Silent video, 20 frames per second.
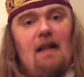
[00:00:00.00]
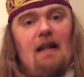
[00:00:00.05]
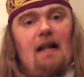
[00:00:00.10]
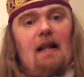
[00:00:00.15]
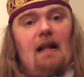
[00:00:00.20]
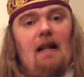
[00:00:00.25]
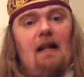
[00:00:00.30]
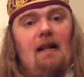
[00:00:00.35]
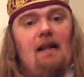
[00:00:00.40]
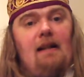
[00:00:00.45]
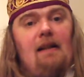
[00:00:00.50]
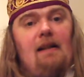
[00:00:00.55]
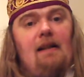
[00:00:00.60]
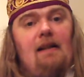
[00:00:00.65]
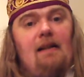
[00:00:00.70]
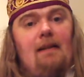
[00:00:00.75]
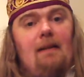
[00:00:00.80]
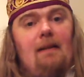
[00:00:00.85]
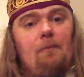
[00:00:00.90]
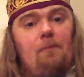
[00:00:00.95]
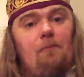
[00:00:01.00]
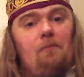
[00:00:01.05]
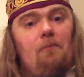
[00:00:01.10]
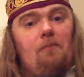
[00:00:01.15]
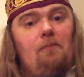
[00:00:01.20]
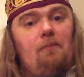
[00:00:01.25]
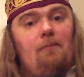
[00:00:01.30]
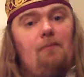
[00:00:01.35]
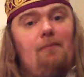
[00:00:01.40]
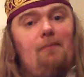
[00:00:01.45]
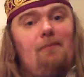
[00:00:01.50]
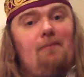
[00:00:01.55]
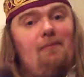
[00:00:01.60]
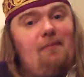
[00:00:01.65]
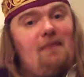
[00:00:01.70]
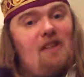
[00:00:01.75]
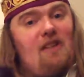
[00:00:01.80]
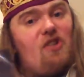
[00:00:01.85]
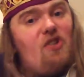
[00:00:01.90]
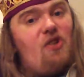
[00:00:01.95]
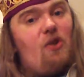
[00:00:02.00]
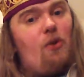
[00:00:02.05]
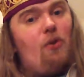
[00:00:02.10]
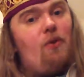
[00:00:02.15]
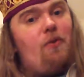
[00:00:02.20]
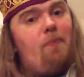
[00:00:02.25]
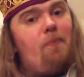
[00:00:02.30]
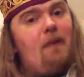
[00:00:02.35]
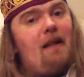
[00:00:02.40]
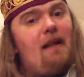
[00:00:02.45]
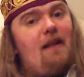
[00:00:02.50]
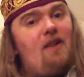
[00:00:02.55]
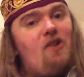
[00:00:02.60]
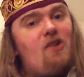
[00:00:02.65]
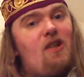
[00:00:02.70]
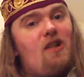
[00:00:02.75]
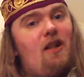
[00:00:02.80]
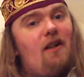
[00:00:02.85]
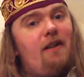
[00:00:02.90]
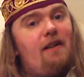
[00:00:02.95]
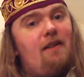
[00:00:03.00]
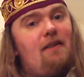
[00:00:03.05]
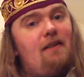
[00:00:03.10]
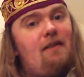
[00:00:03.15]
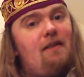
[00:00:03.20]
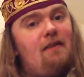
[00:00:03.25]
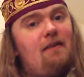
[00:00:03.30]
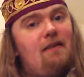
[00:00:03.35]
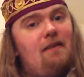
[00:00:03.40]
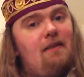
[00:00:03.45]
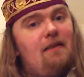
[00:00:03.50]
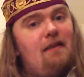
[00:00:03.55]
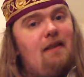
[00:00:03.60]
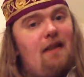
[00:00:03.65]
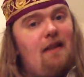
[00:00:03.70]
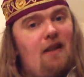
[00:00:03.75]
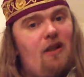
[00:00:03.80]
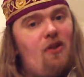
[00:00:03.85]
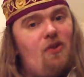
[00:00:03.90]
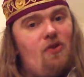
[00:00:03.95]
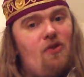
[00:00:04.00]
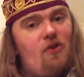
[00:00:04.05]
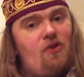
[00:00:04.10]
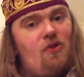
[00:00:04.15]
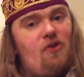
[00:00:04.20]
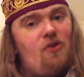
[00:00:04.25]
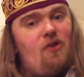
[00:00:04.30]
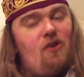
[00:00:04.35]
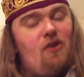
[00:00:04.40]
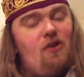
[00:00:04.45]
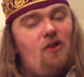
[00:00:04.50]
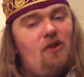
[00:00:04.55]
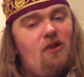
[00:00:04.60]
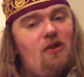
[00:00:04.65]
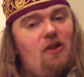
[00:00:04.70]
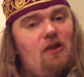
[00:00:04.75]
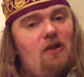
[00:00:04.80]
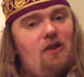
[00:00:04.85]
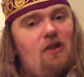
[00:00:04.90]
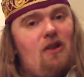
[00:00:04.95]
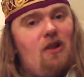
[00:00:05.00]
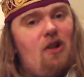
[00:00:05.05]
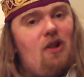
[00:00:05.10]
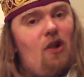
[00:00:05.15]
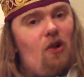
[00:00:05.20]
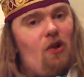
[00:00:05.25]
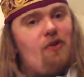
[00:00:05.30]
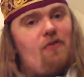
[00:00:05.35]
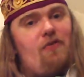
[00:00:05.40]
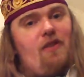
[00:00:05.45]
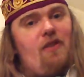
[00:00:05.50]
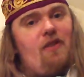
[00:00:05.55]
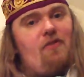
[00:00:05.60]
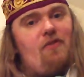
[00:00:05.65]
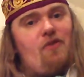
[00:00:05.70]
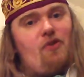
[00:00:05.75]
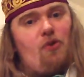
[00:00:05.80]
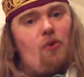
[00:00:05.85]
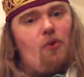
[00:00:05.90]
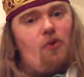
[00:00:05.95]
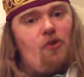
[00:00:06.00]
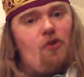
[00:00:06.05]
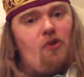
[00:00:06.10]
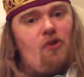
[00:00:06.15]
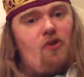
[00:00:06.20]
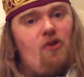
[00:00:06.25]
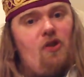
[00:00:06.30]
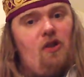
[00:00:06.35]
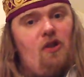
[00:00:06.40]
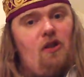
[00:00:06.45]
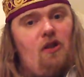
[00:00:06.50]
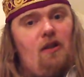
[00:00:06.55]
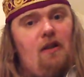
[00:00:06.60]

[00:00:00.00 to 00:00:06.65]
this is a good beginner's guide that uses a lot of different sources.